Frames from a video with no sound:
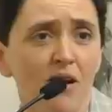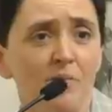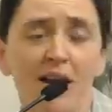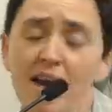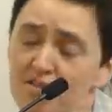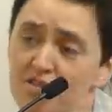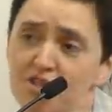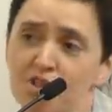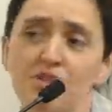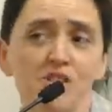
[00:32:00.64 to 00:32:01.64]
lobby and
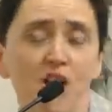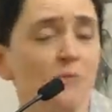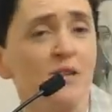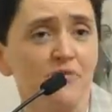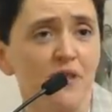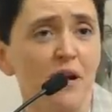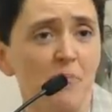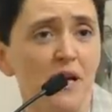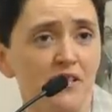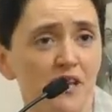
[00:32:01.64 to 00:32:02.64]
the Jewish lobby, for
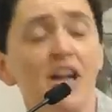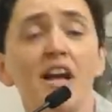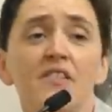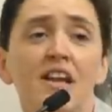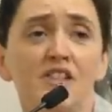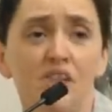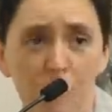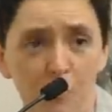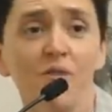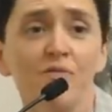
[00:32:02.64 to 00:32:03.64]
that matter, that
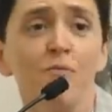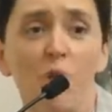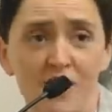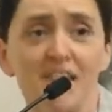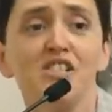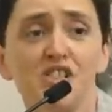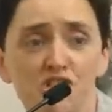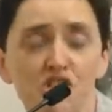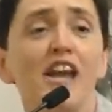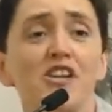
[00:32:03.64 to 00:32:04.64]
what needs
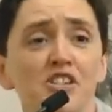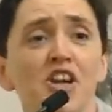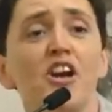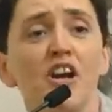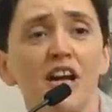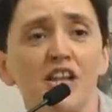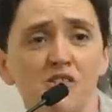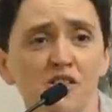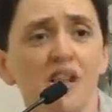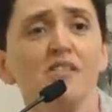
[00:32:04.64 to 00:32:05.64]
to change here
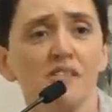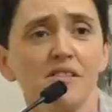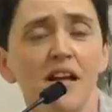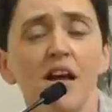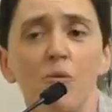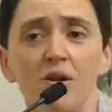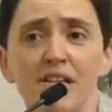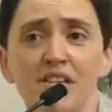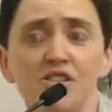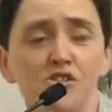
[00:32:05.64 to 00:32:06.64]
is not us, what
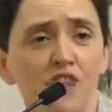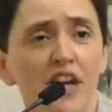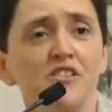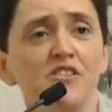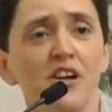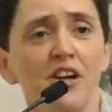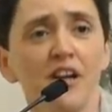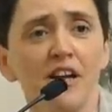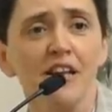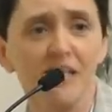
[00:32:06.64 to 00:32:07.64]
needs to change
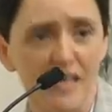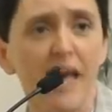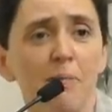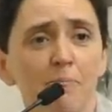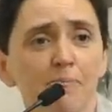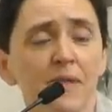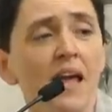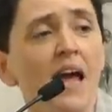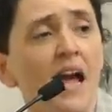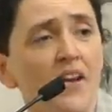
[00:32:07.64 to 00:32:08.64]
here is them.
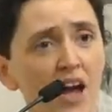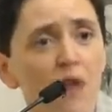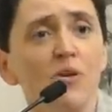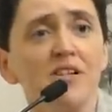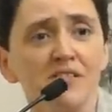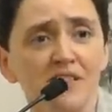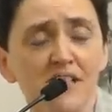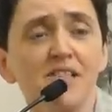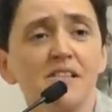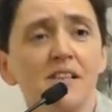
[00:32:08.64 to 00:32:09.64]
And I will
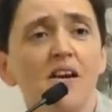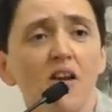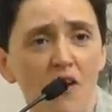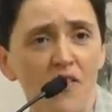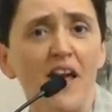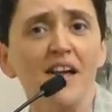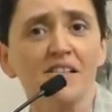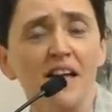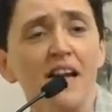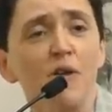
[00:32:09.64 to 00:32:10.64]
insist on
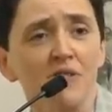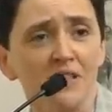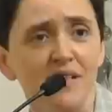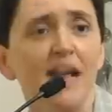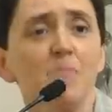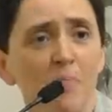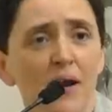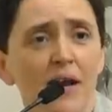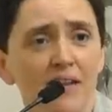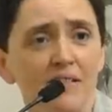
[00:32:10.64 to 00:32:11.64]
that, and I will stand
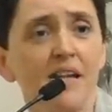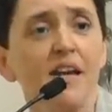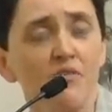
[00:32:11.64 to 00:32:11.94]
by it